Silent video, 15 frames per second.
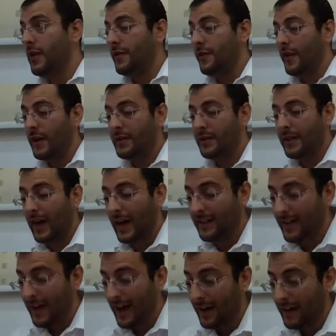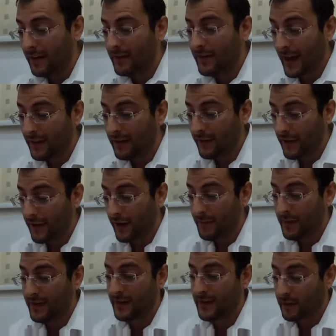First guy dug 10
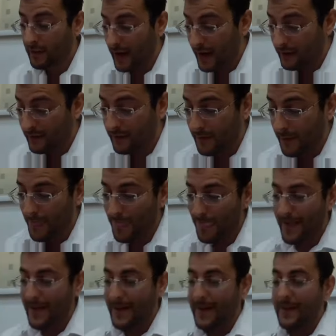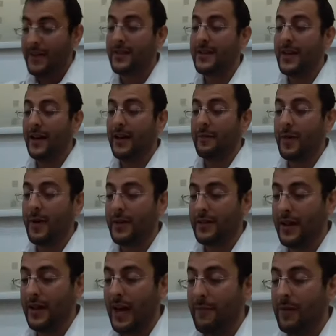him into the ground. The second
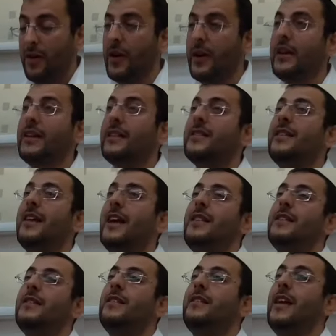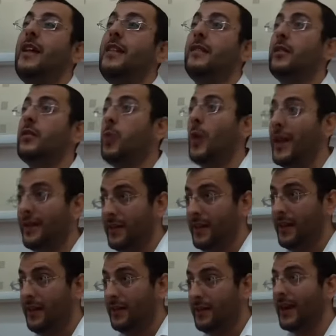person came along and extended the 10 to
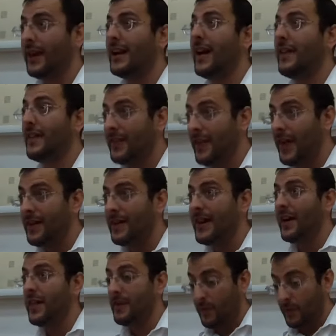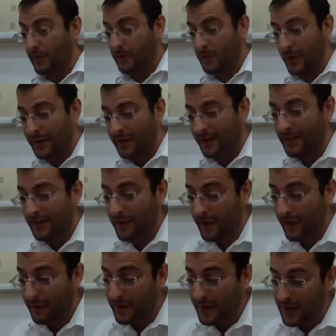20, dug another 10, and now the bor is 20
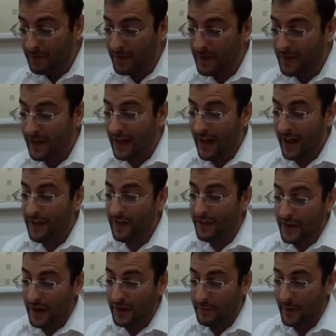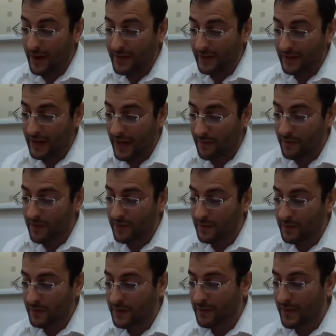tfachim deep. And the third person came on and
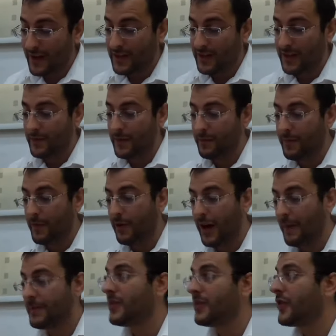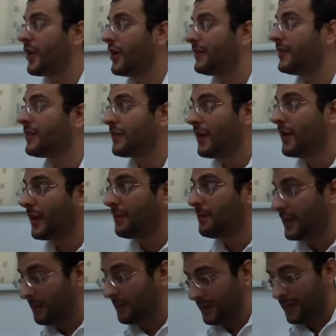was mashlim the bor up to 30 tfachim
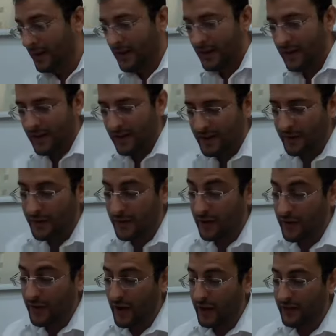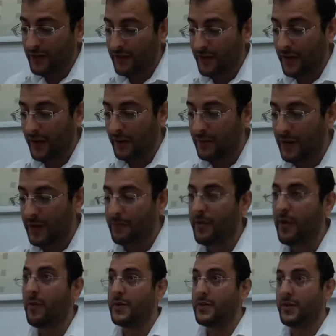deep. So we got a 30 tfachim deep
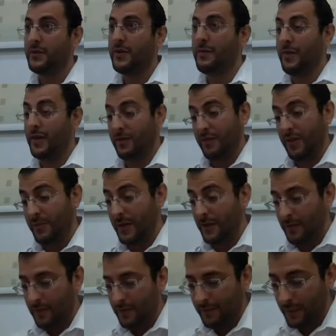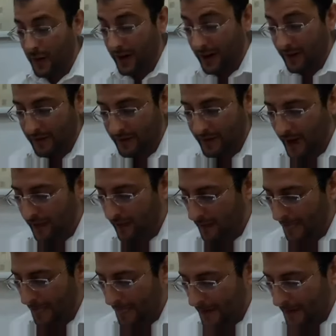bor, which was made by three people, one after another.
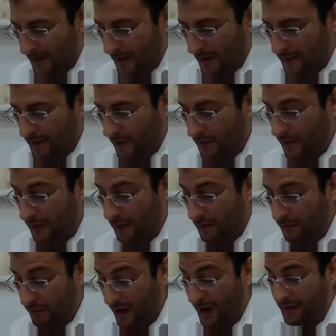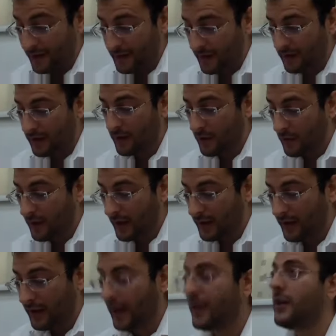So the brise says,
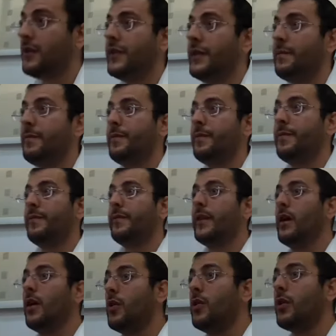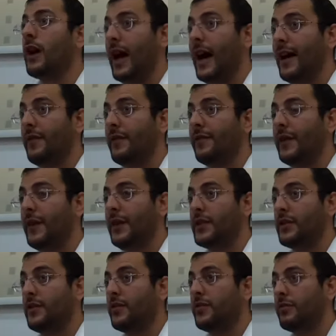Kulan chayovim. They're all chayiv.
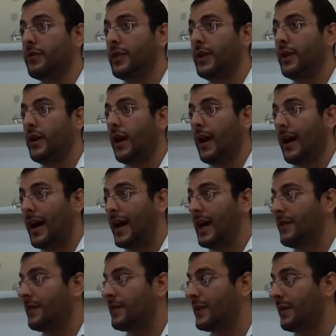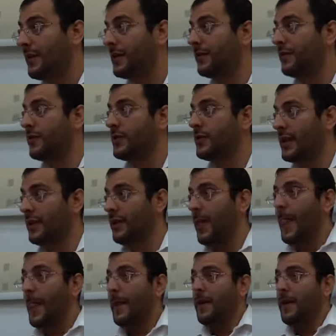Each of the three are chayiv if somebody falls in.